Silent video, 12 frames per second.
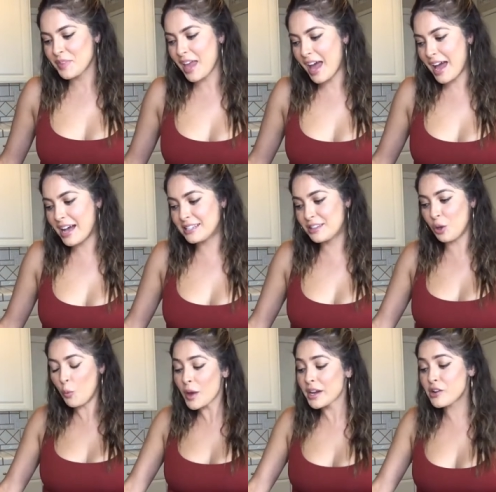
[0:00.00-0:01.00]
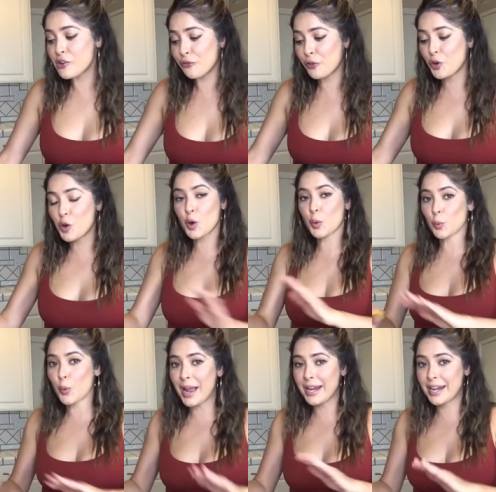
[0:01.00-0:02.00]
And the winner for
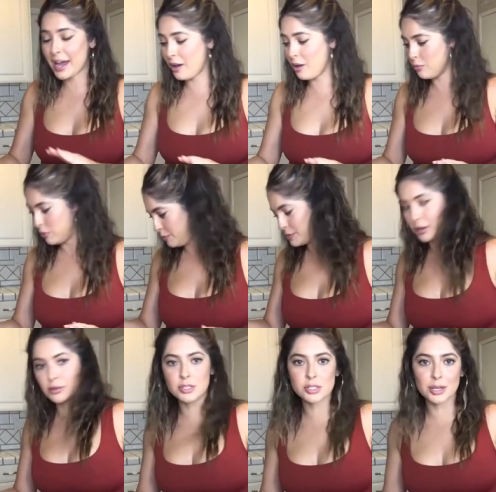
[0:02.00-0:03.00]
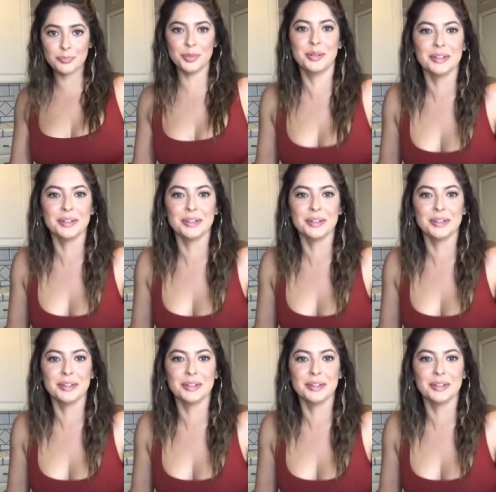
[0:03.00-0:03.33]
right now, whoops, there goes a chip,